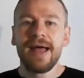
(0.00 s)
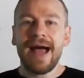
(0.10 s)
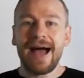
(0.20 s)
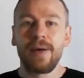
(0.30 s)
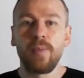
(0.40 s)

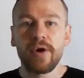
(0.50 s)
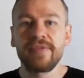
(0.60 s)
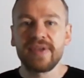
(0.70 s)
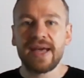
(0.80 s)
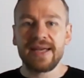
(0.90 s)
And one of
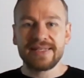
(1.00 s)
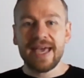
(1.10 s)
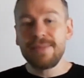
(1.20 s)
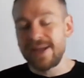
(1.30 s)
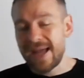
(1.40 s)
the guys
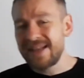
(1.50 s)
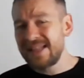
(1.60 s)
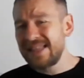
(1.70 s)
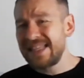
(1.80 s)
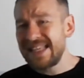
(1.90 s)
came in, had a
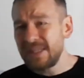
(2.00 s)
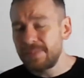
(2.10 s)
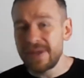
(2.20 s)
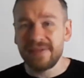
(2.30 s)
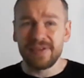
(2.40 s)
little
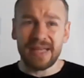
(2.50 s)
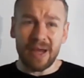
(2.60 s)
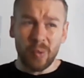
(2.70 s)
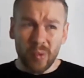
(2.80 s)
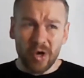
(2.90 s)
bit of a
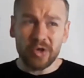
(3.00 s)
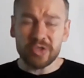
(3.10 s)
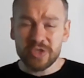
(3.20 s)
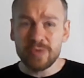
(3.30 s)
1 or 2